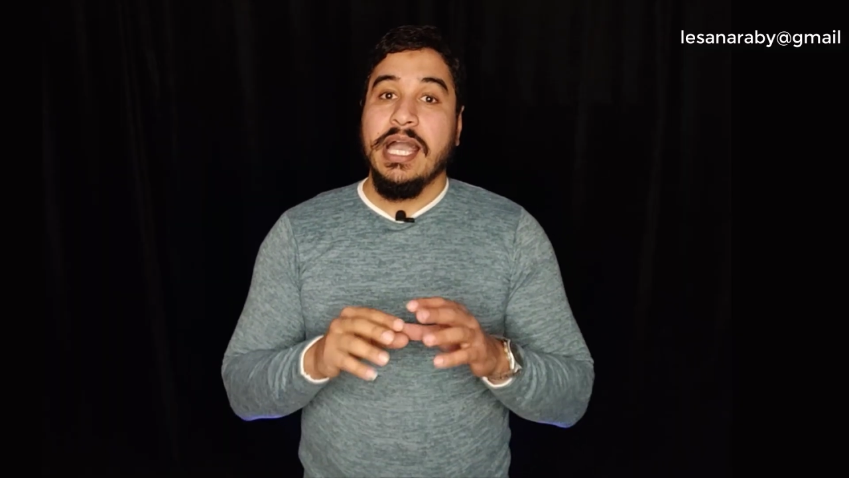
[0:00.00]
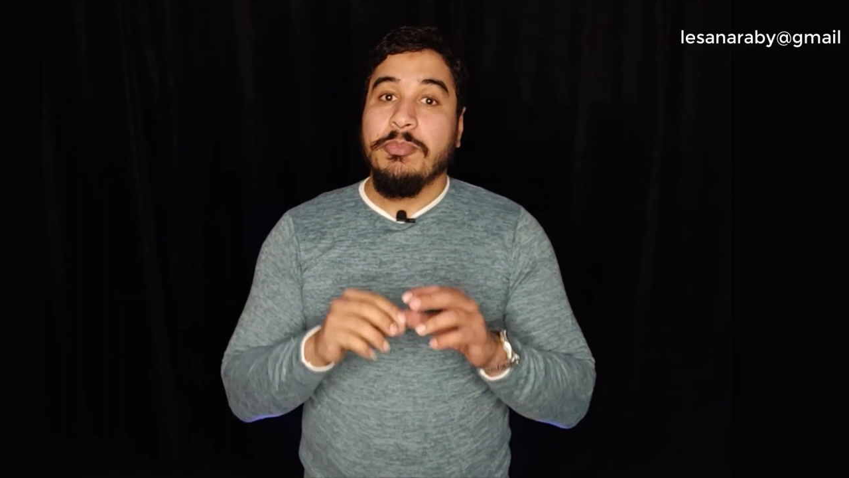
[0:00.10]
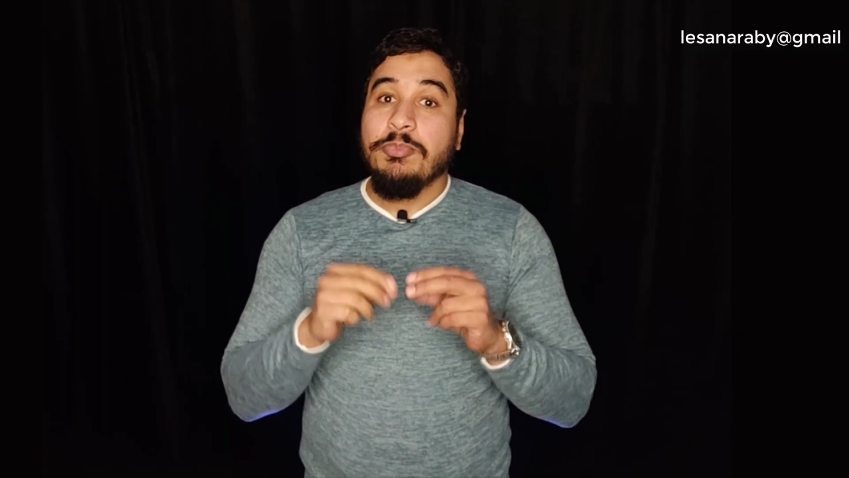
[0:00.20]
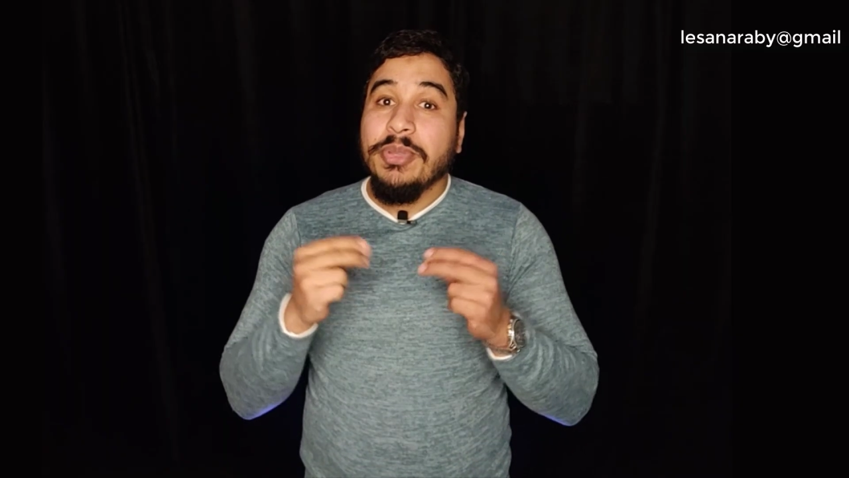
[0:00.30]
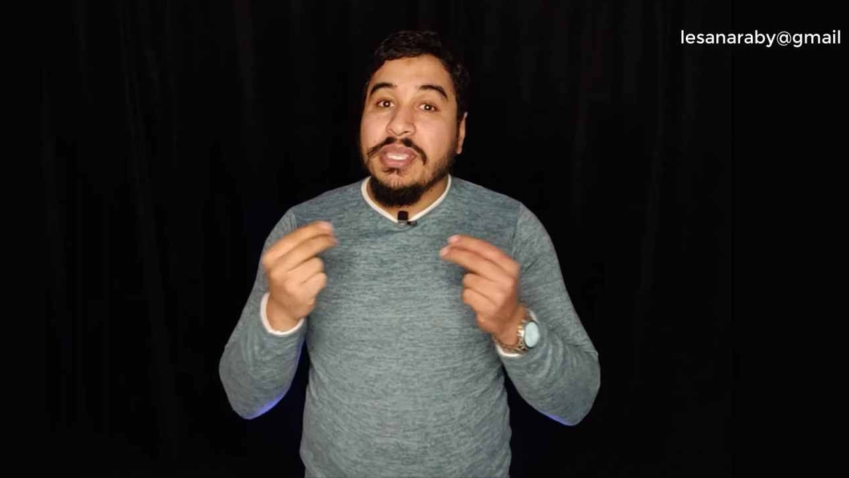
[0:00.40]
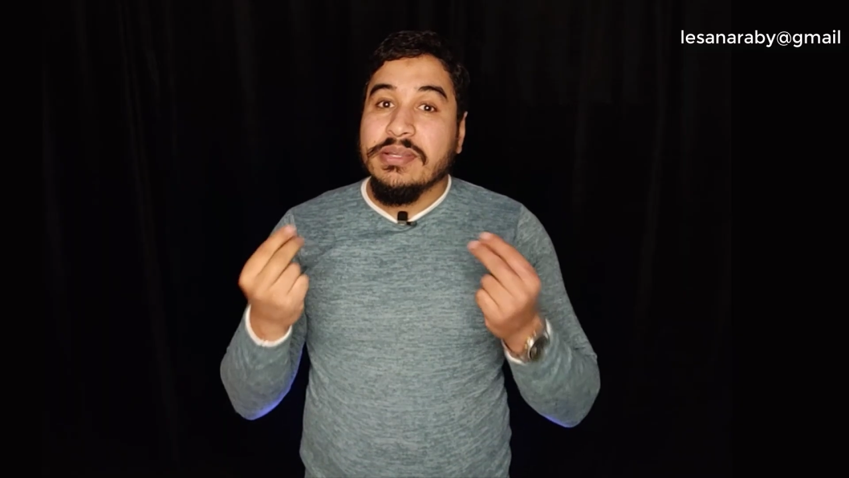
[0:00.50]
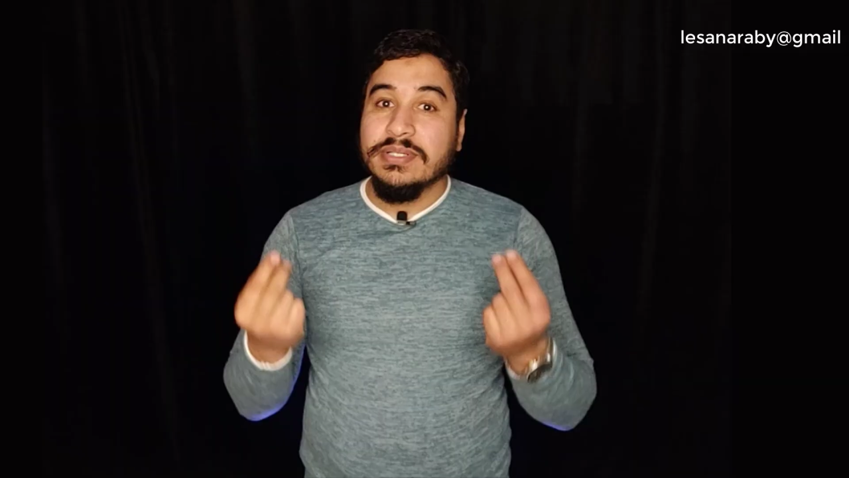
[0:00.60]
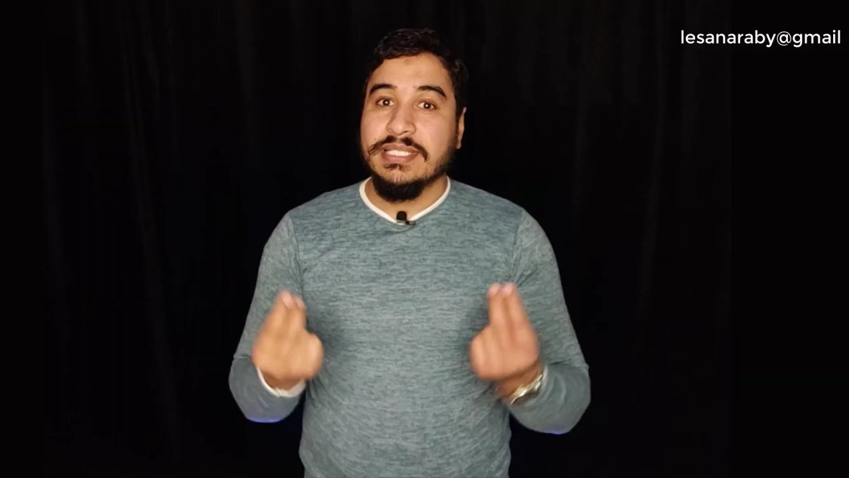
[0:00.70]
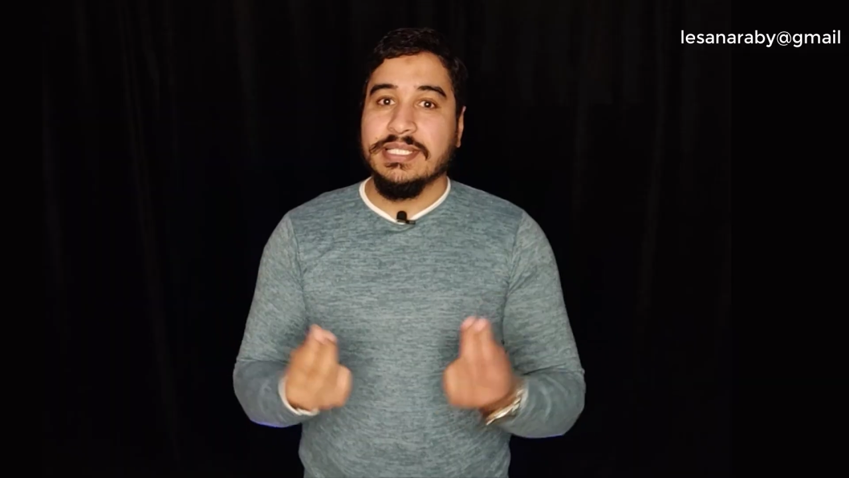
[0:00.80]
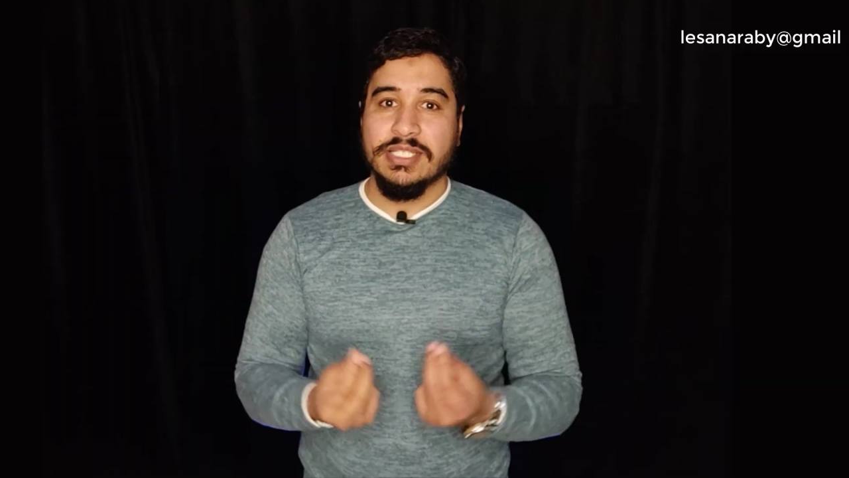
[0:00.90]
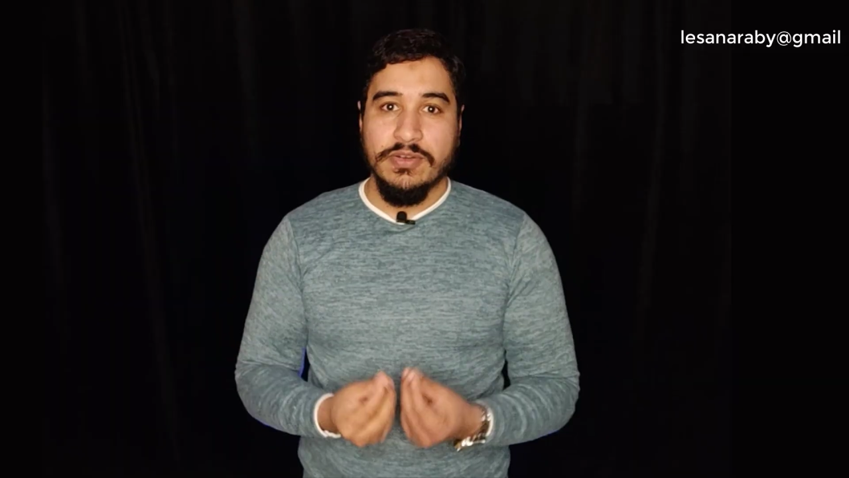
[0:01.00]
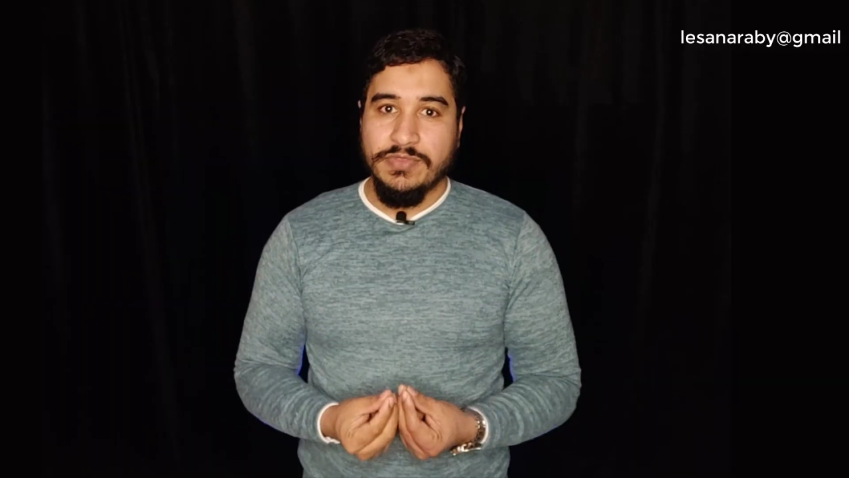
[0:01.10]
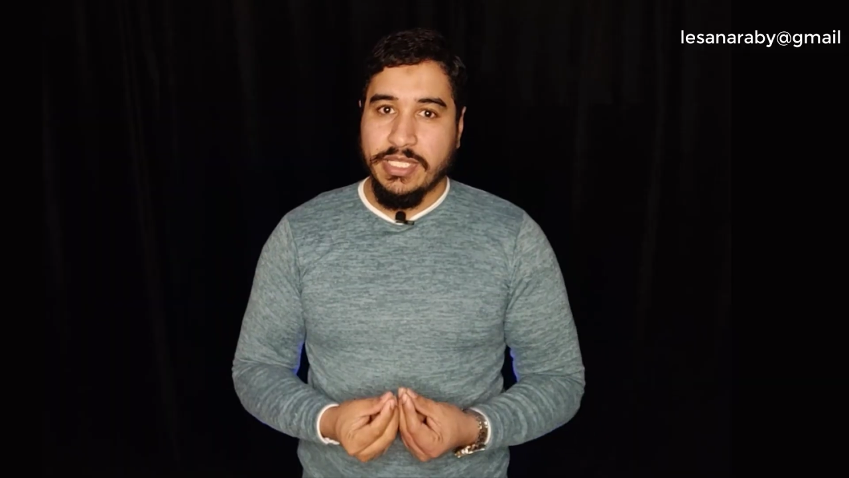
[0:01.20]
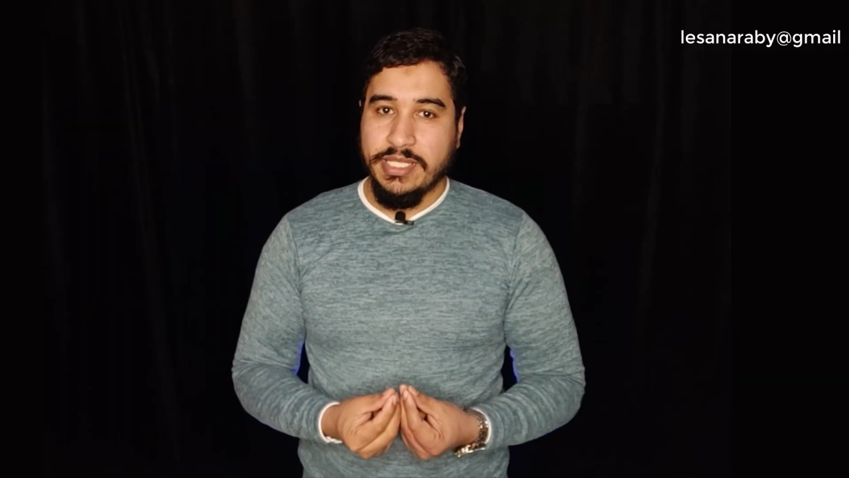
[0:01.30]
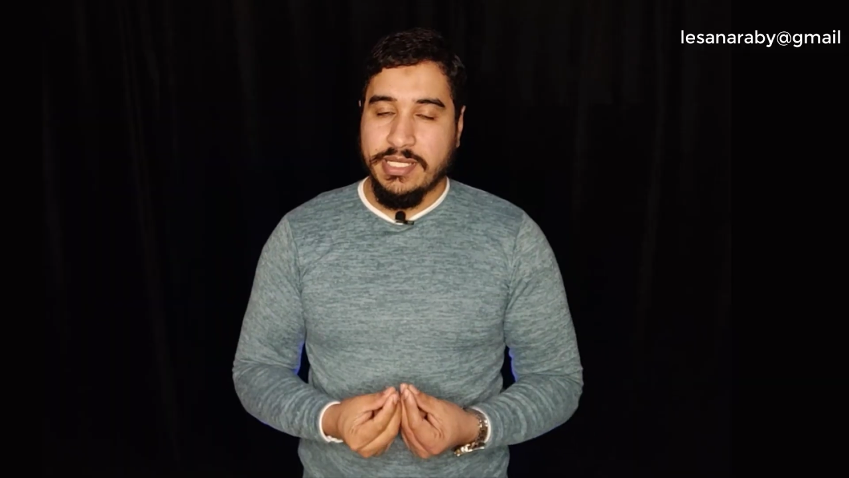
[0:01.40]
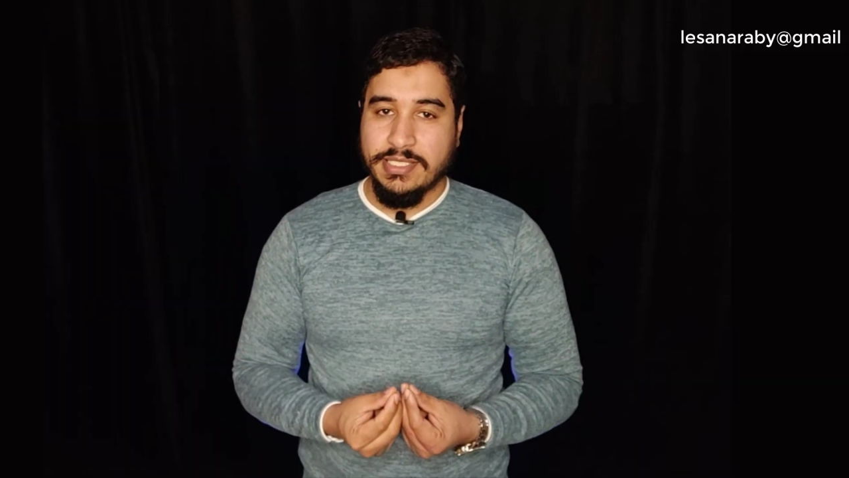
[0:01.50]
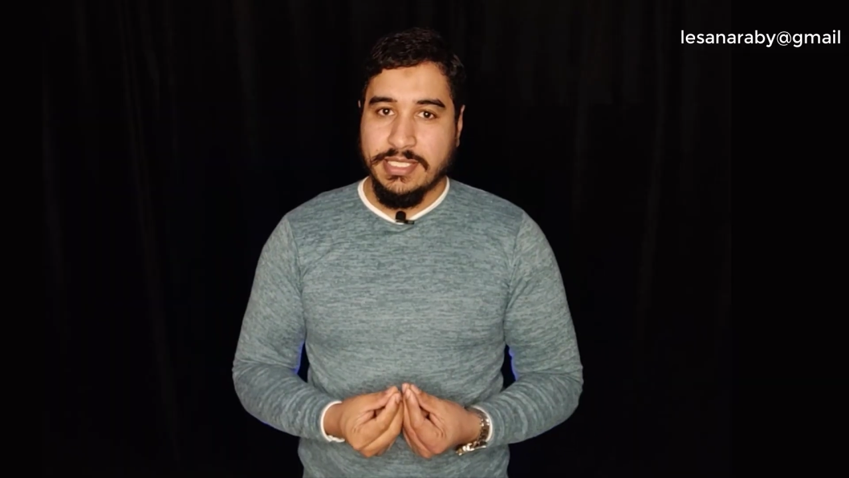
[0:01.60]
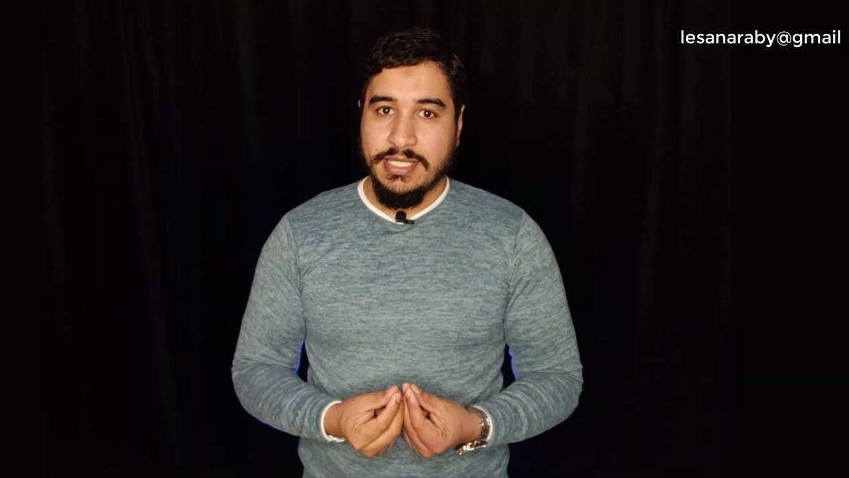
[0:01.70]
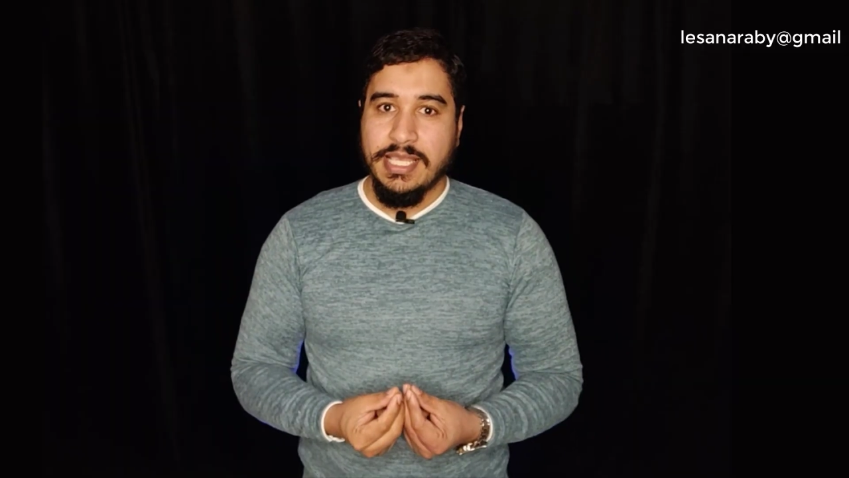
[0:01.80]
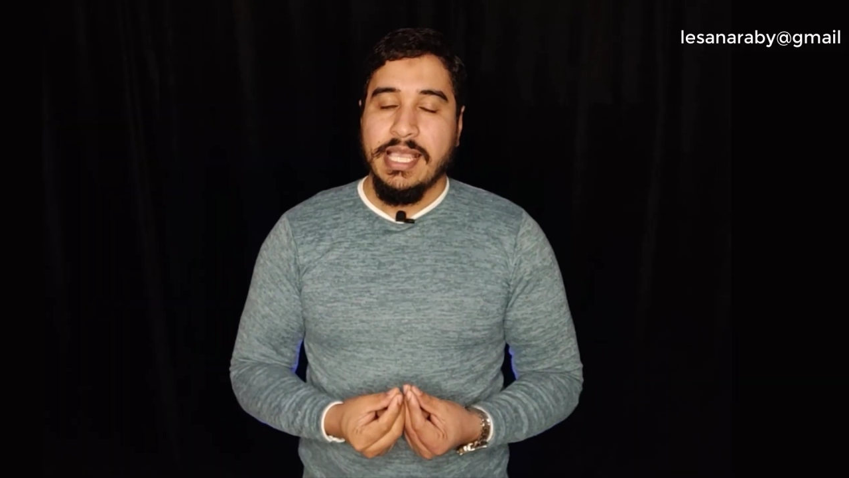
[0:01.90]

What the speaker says: appearance of the letters